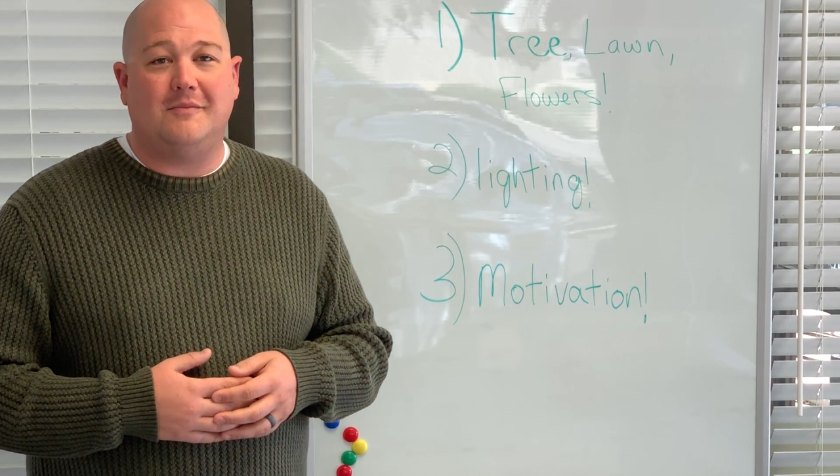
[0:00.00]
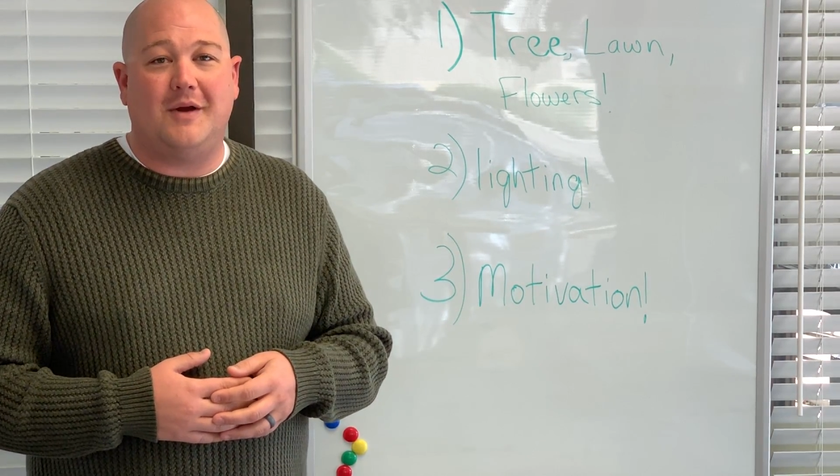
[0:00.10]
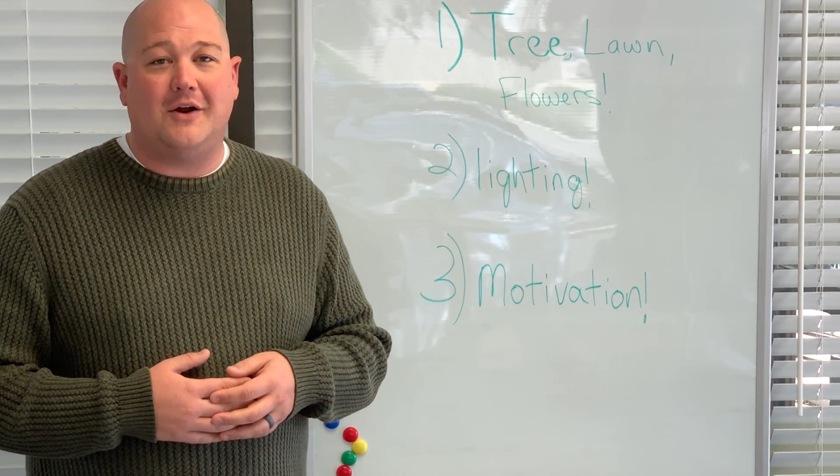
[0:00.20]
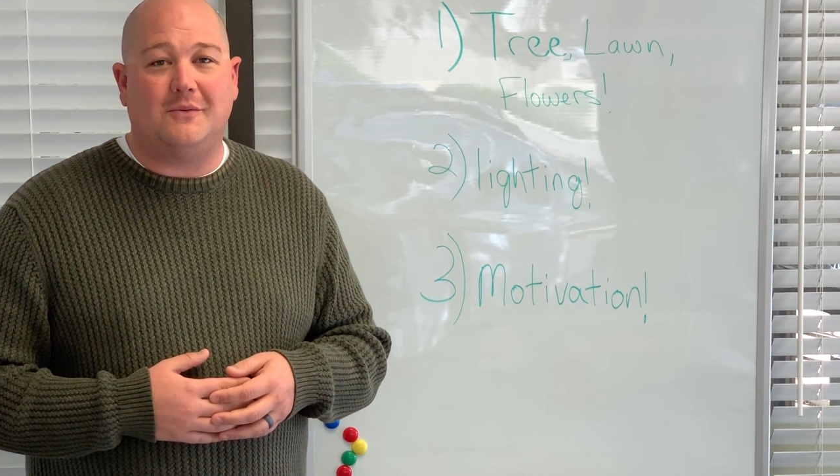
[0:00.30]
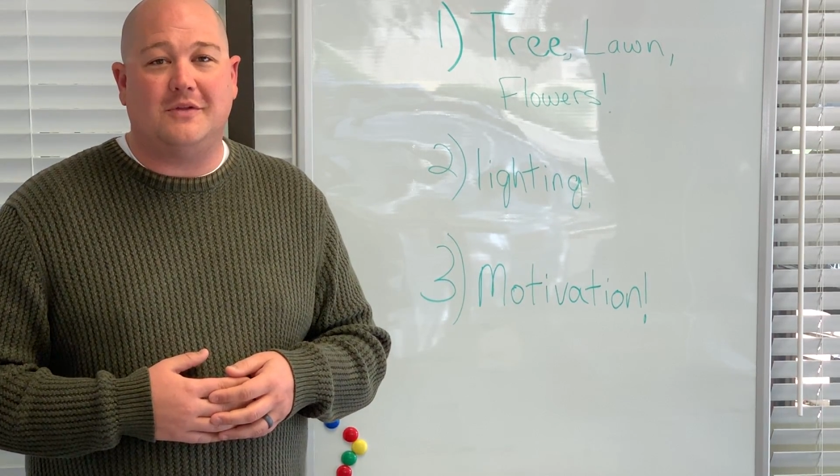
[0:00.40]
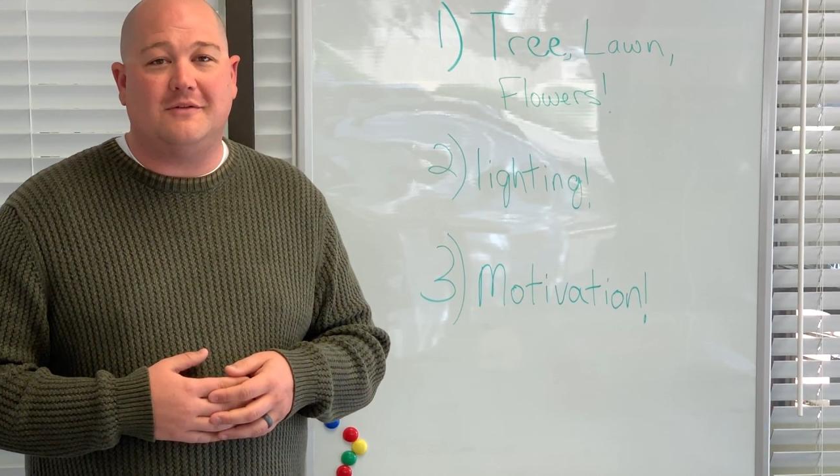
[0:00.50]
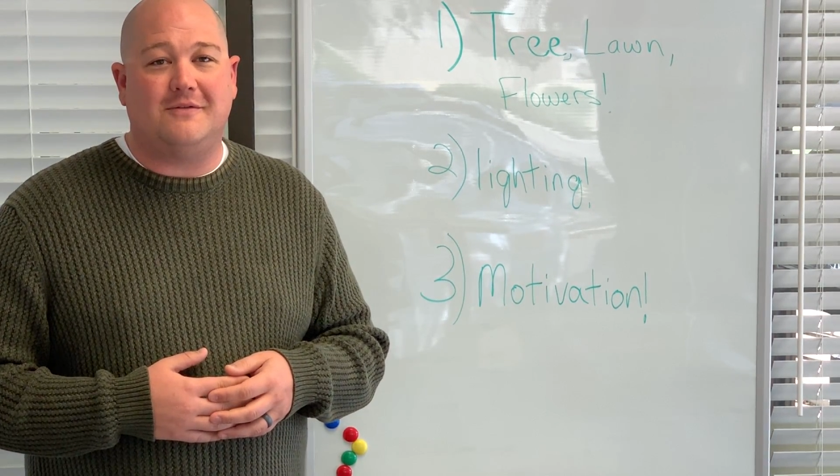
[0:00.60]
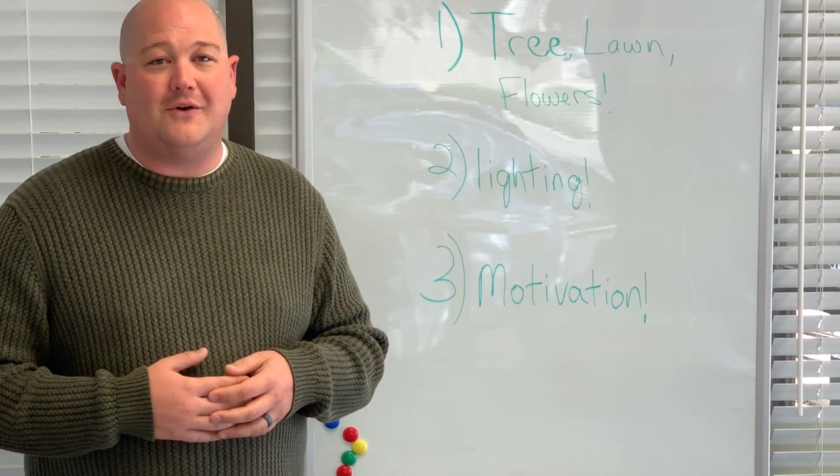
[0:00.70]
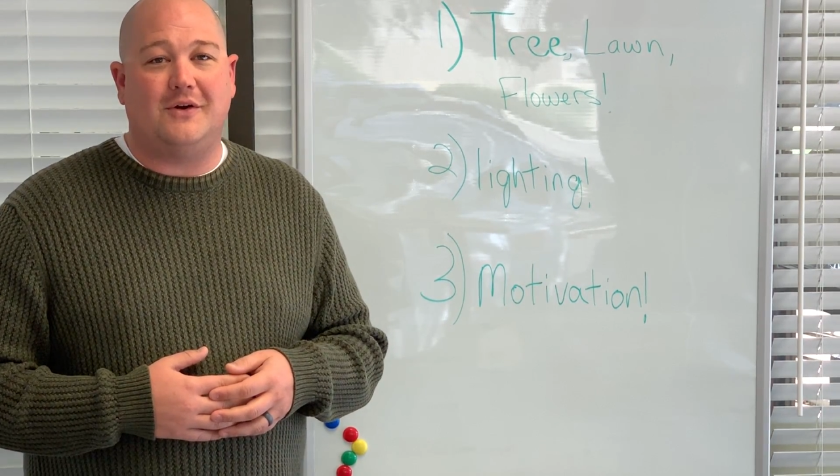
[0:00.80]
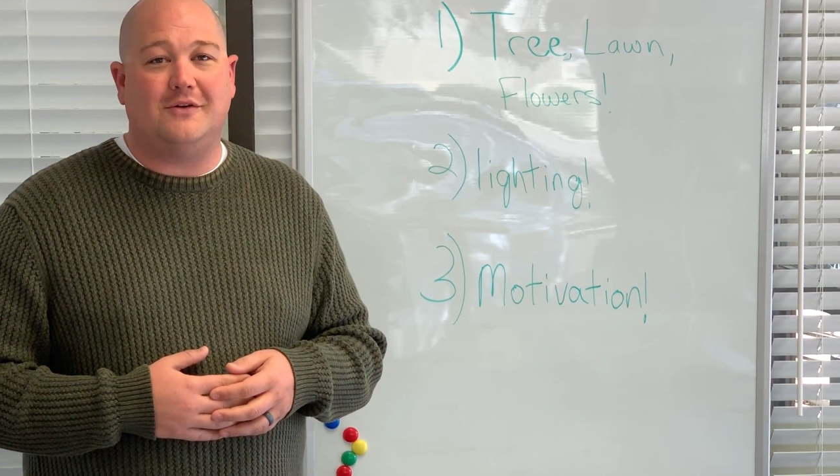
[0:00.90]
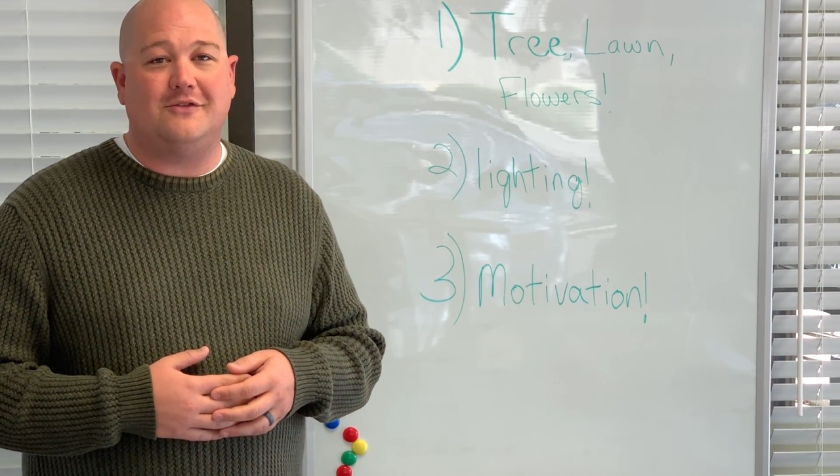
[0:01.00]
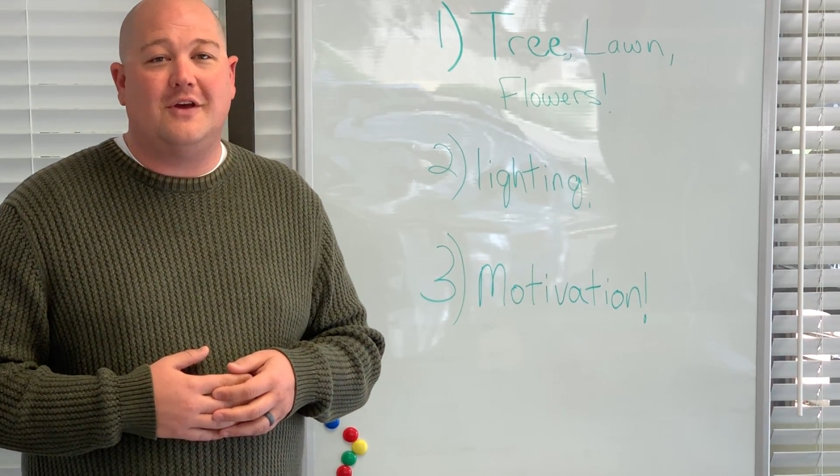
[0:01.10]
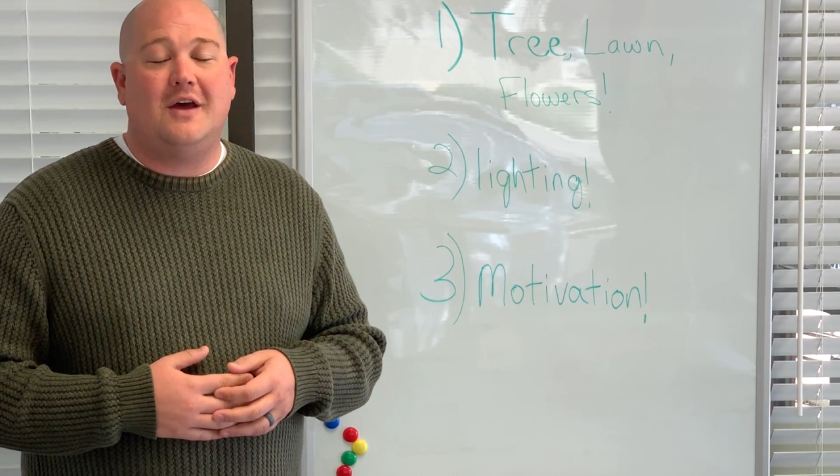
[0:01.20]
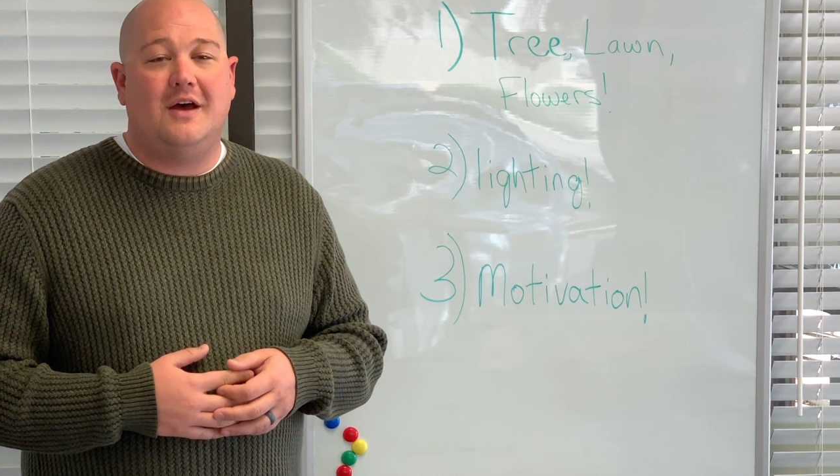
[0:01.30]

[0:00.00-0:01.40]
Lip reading: paired with the photos,